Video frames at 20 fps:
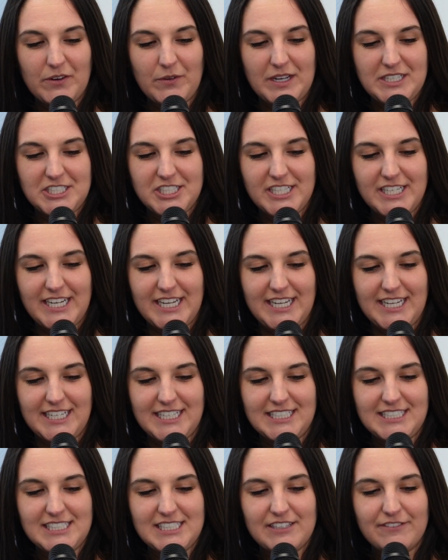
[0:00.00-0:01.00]
the question
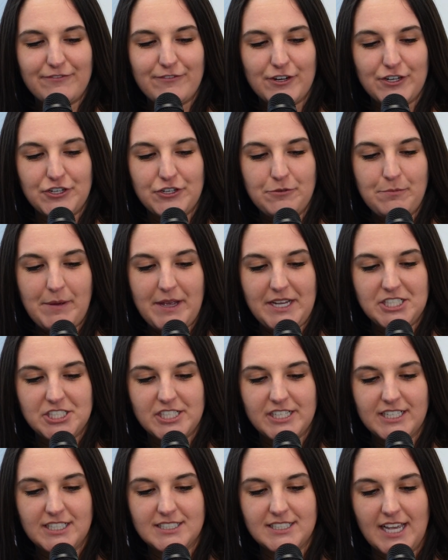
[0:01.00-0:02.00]
is, for new
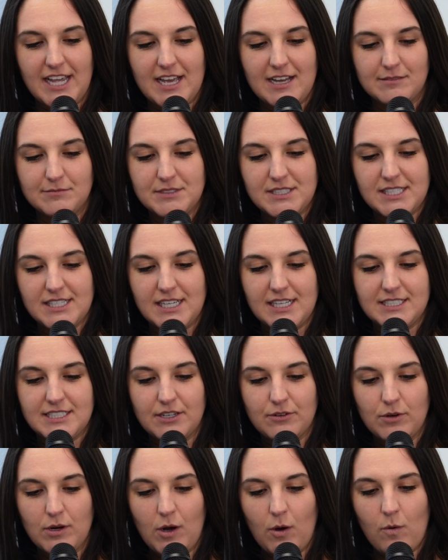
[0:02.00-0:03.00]
patient exams, is
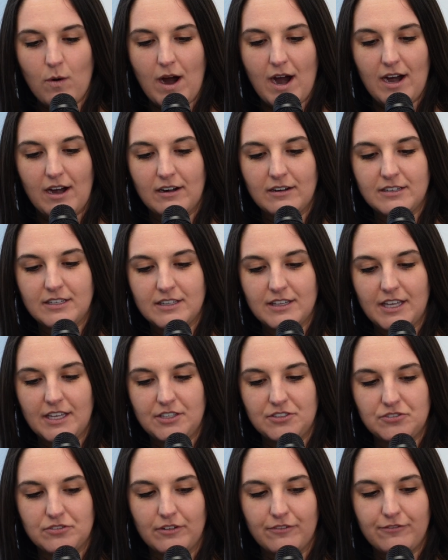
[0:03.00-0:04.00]
it required that
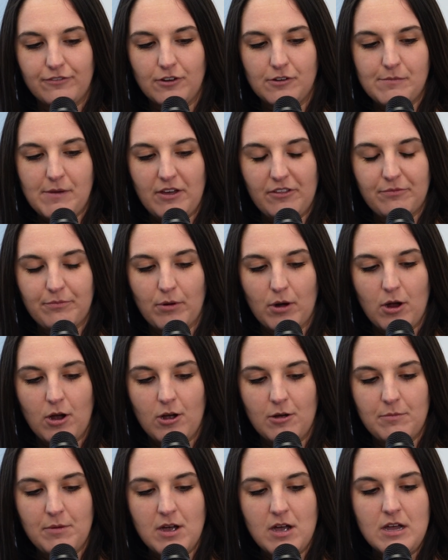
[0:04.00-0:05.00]
you do a full mouth
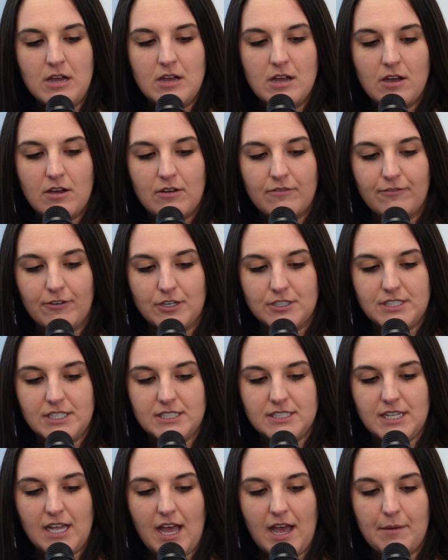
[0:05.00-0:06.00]
probe
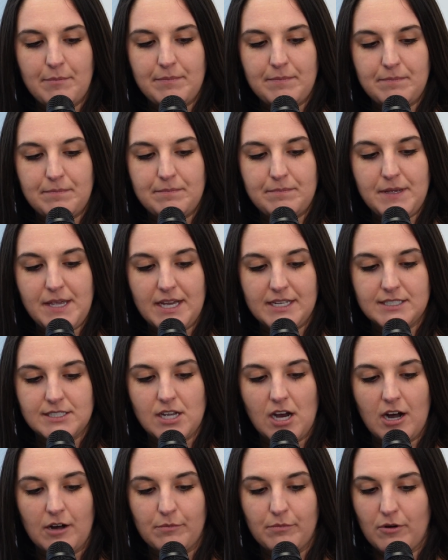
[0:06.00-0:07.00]
versus a
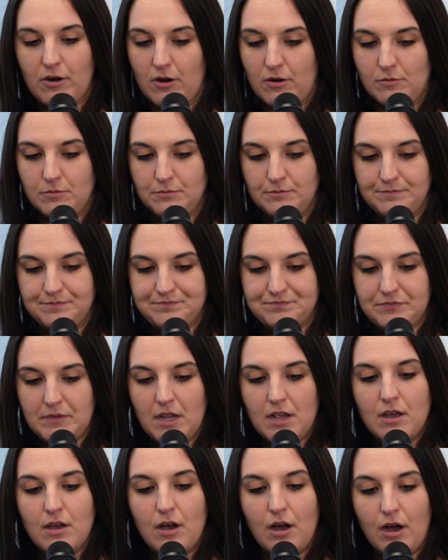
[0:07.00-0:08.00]
PSR probe?
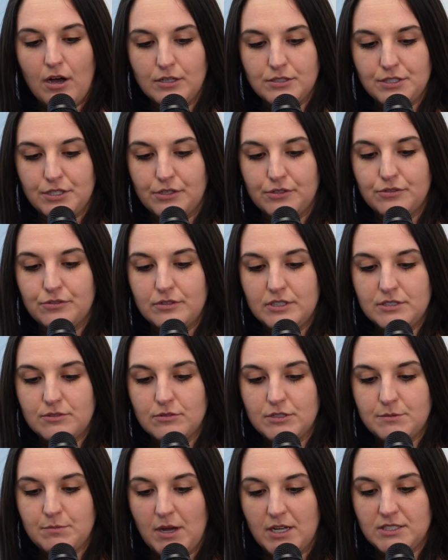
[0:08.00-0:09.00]
Also, who is
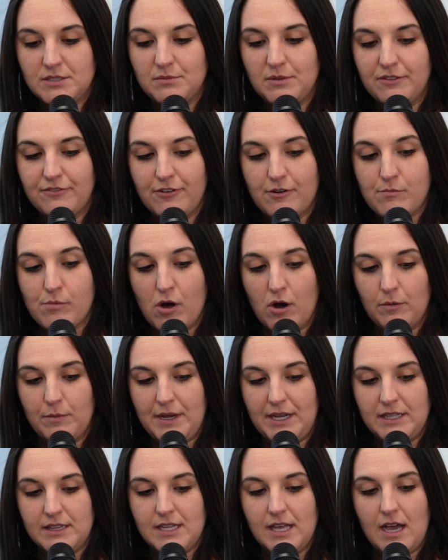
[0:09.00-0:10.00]
responsible for
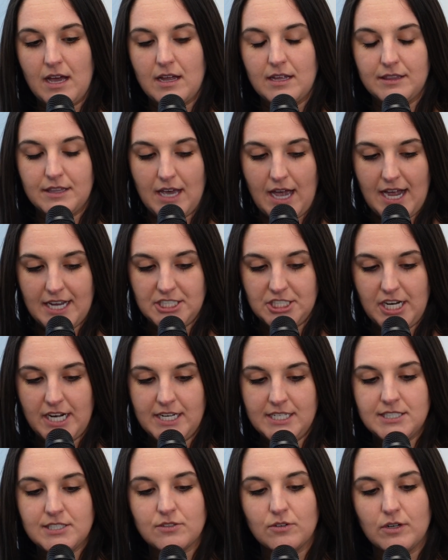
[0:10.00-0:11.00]
probing, the
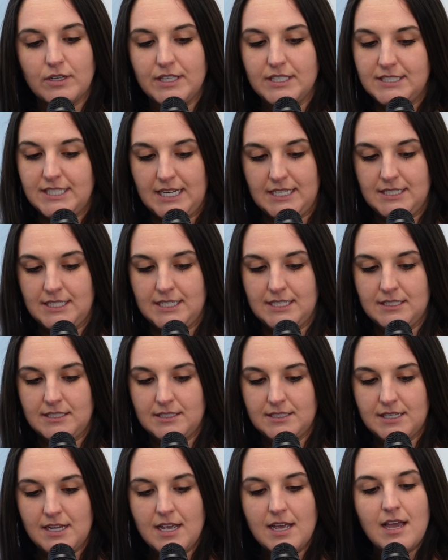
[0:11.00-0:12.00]
hygienist or the
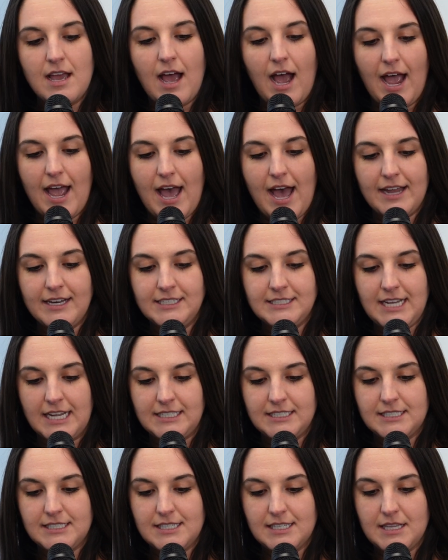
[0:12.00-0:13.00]
dentist? I had a
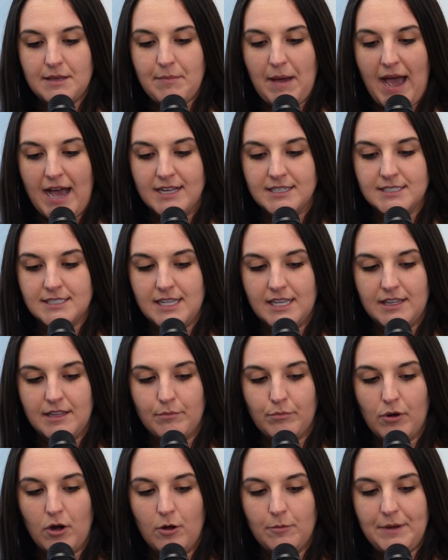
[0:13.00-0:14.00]
dentist in the past say
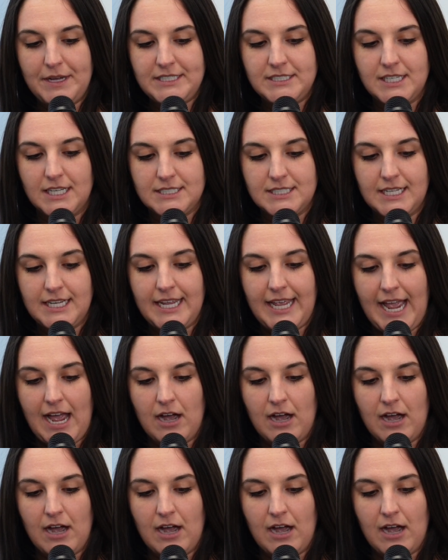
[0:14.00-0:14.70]
that probing doesn't